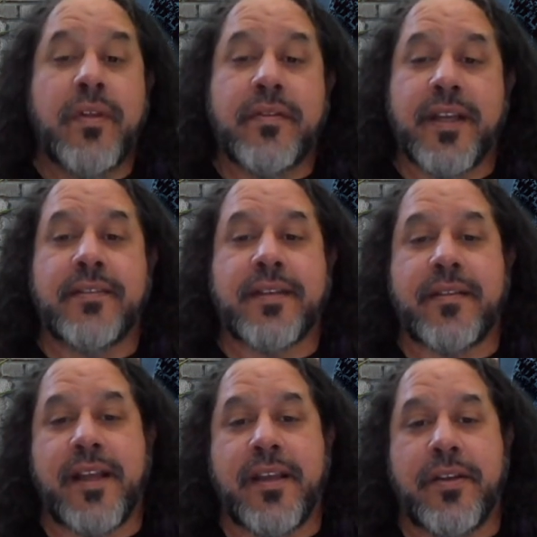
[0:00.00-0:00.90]
the things I
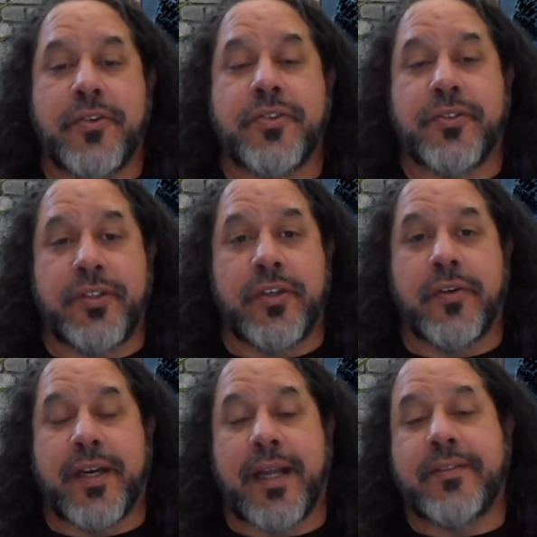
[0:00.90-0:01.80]
think you should
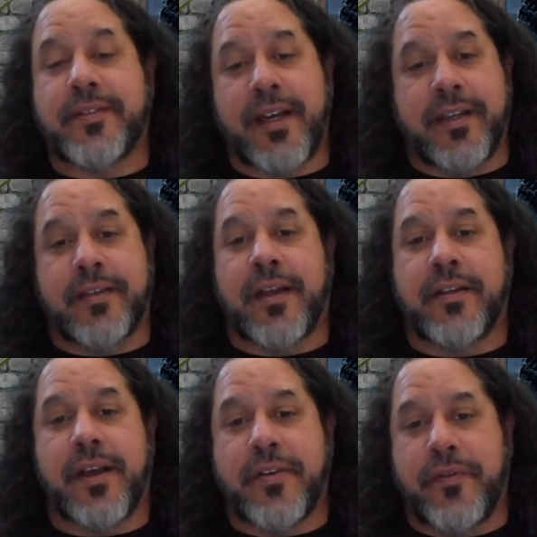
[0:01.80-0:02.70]
do, and I said it on
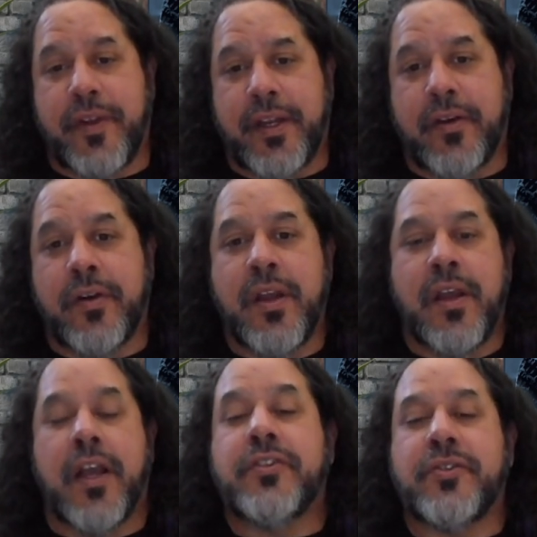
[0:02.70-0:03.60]
the other video,
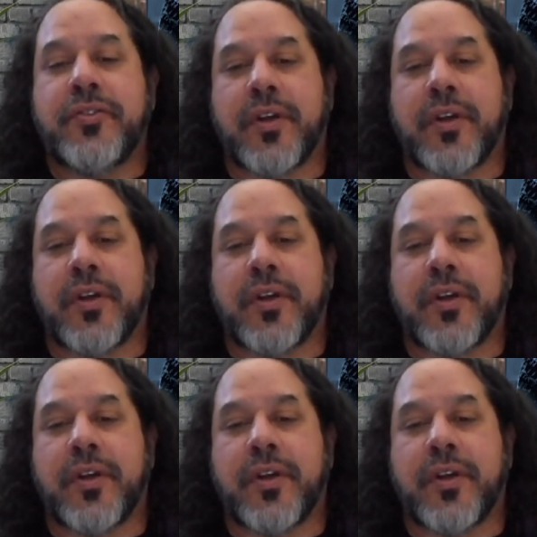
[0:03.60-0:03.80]
is you should